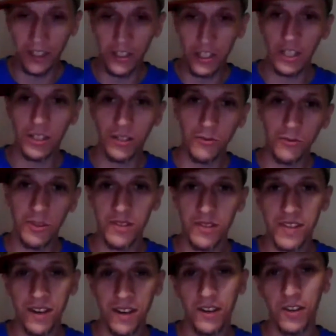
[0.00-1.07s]
like a chicken with
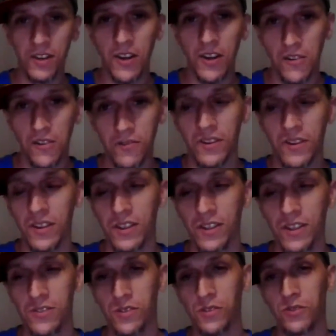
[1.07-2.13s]
his head cut off.
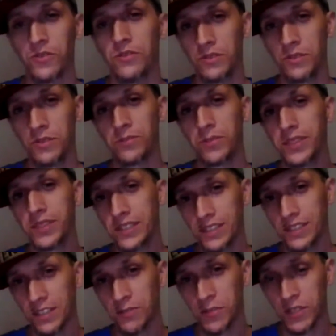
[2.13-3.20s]
So
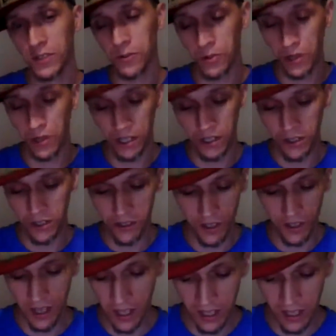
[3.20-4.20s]
please send me your prayers,